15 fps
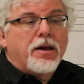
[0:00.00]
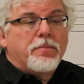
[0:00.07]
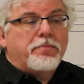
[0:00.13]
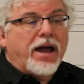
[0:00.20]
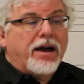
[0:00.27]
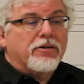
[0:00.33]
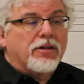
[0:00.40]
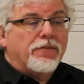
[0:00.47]

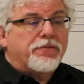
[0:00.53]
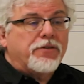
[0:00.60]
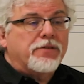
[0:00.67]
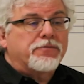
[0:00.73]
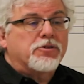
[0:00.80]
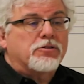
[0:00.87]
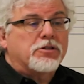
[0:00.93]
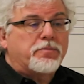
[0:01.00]
parallel
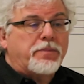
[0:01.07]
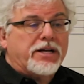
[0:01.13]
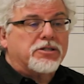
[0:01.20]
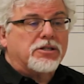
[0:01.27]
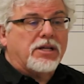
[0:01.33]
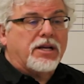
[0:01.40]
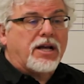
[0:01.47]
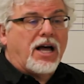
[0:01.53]
fifths are
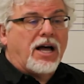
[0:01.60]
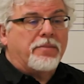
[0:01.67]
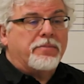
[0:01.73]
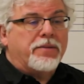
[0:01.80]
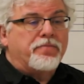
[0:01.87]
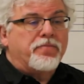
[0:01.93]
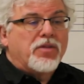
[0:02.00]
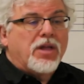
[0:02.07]
especially
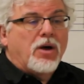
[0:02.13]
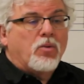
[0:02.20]
common